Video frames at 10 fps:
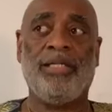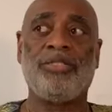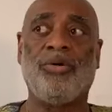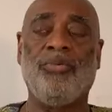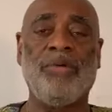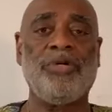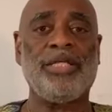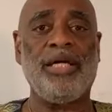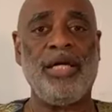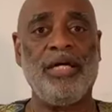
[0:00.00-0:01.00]
So what
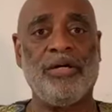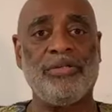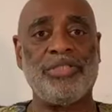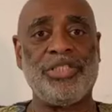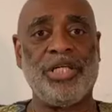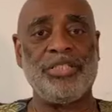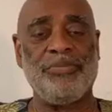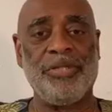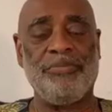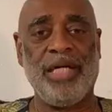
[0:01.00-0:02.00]
would the ego's
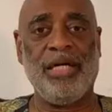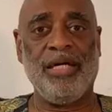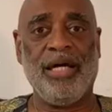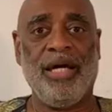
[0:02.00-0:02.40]
judgment be?